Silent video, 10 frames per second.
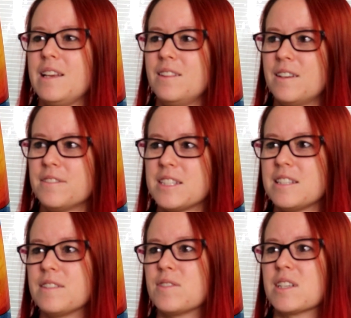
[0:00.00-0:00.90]
He loves
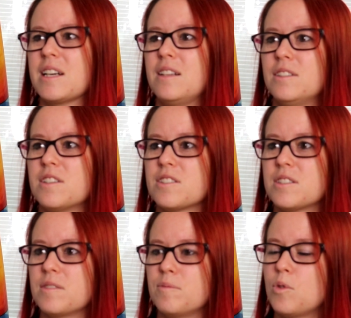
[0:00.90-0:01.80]
the different
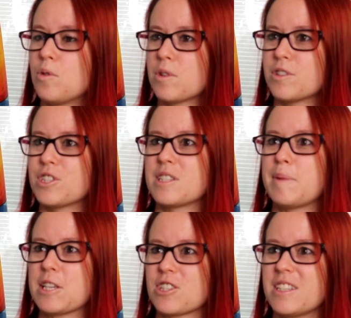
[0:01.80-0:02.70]
colors, orange
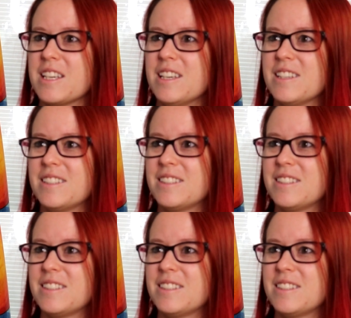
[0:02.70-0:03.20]
especially.